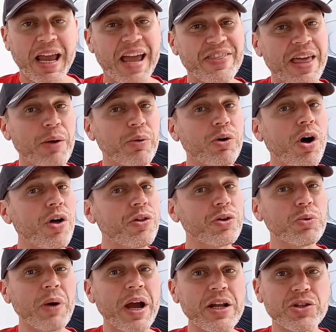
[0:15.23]
and they were on
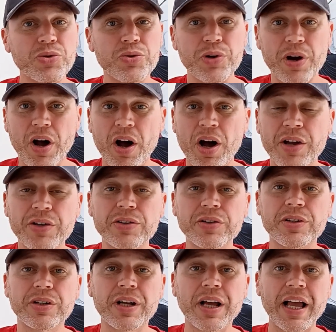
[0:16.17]
their way to a
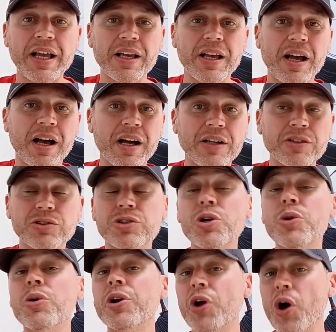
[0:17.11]
under uh, uh
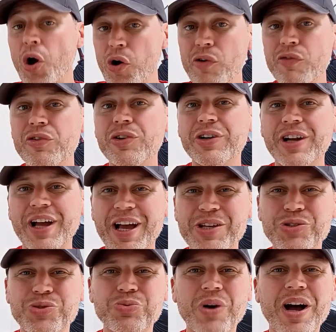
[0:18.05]
two and over
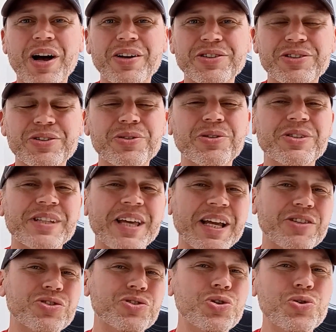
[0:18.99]
as well too, because they
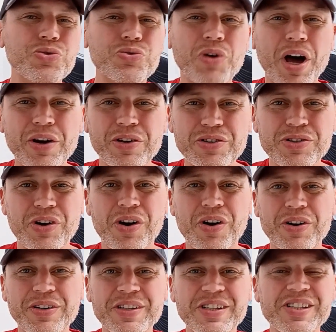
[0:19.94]
had two runners
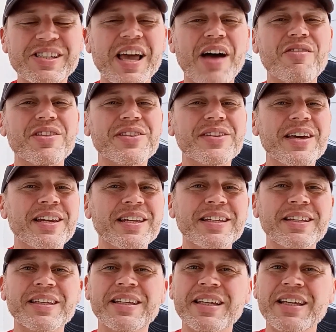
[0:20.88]
on the seventh
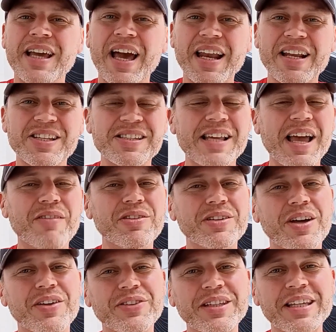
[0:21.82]
inning at a
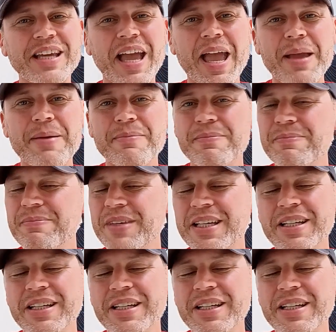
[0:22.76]
seven nothing game.